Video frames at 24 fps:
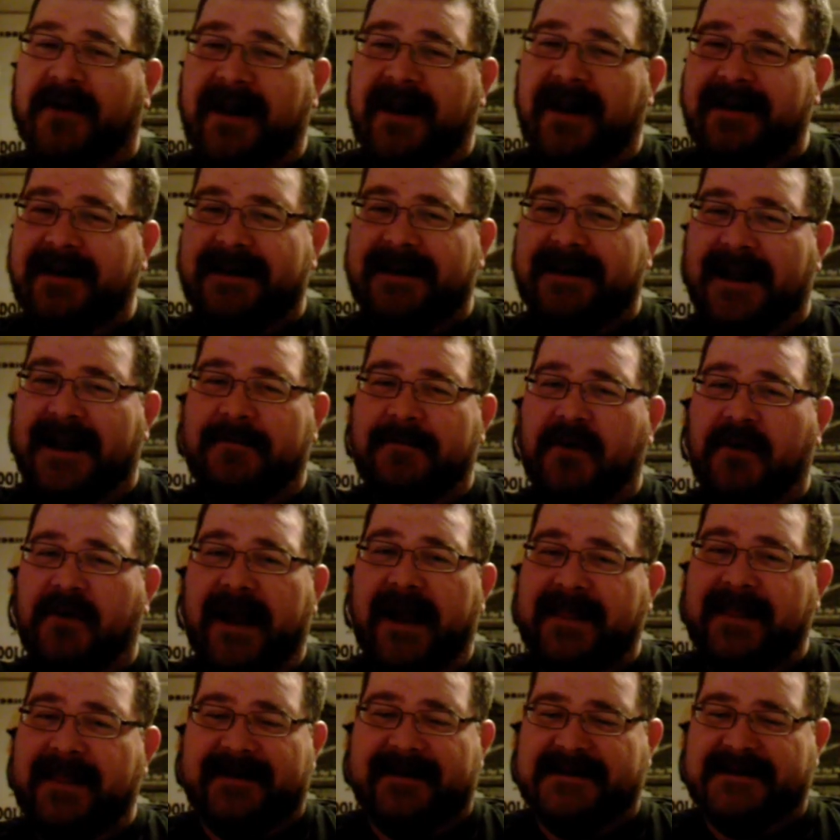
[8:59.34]
product I
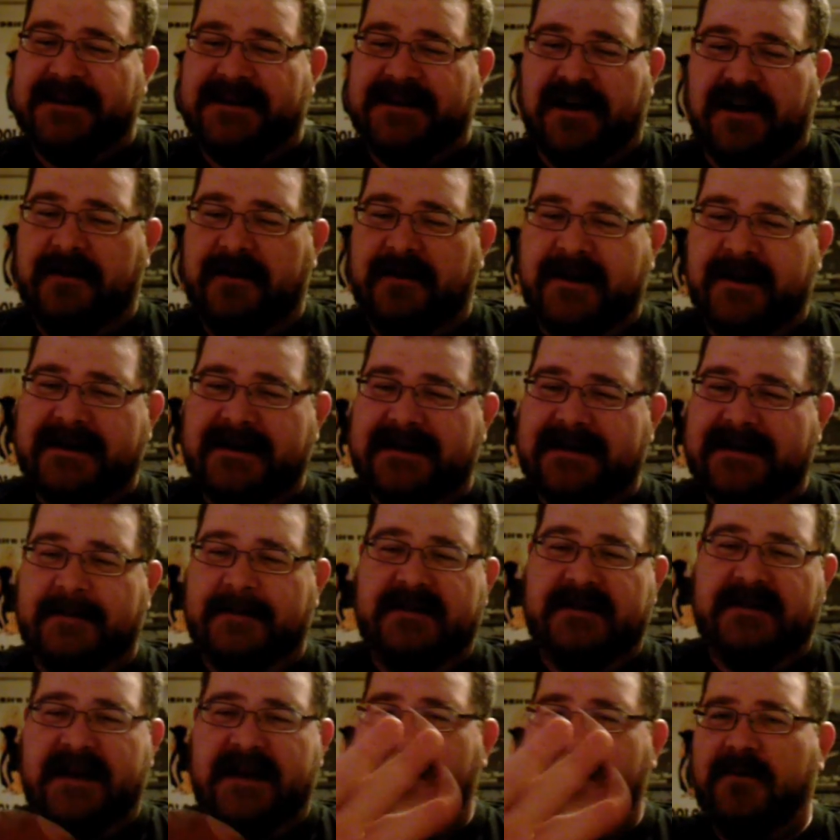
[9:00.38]
break this year, because
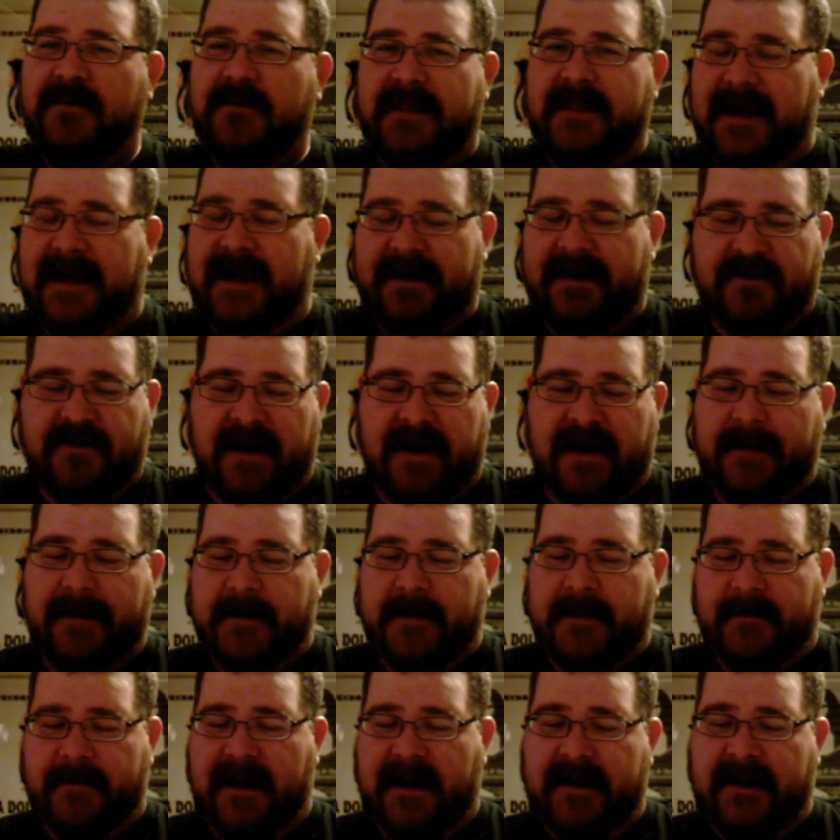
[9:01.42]
I'm done with that
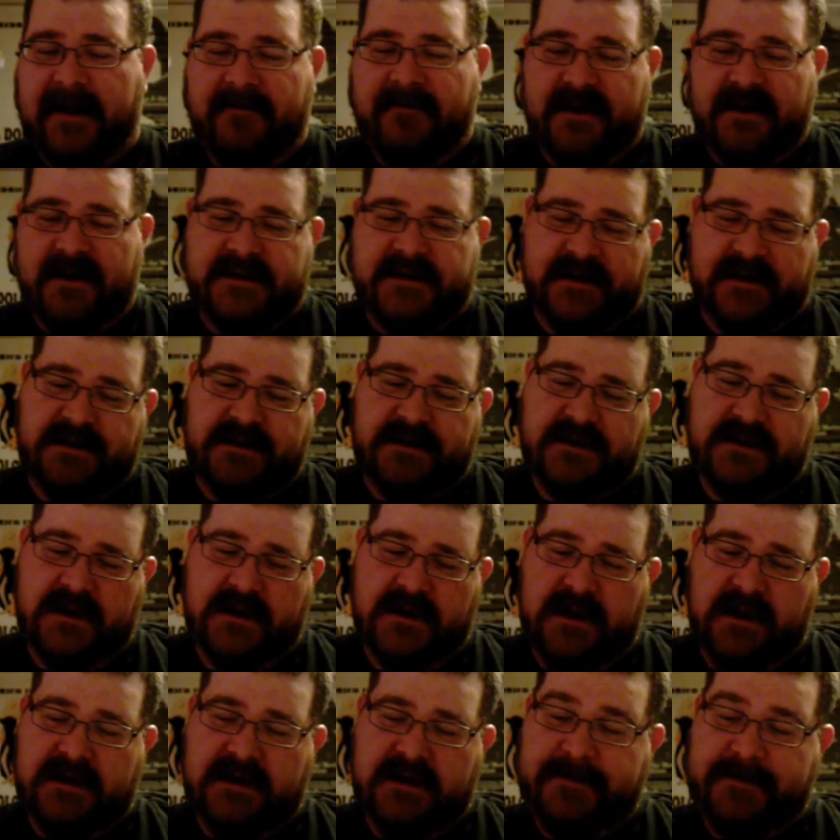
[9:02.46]
crap. I'm buying vintage.
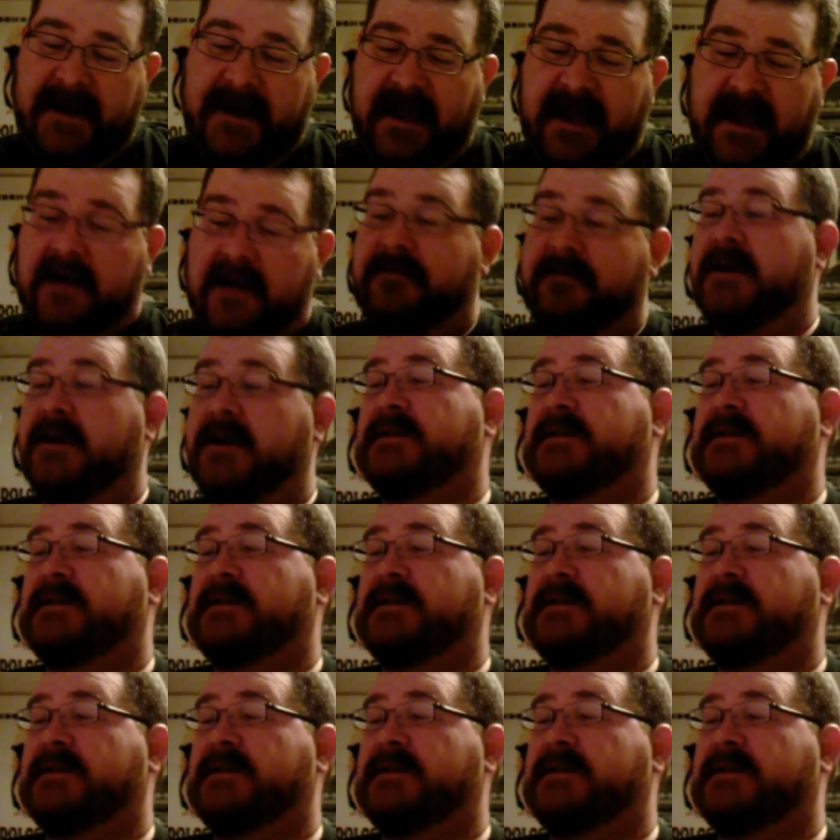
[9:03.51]
Speaking of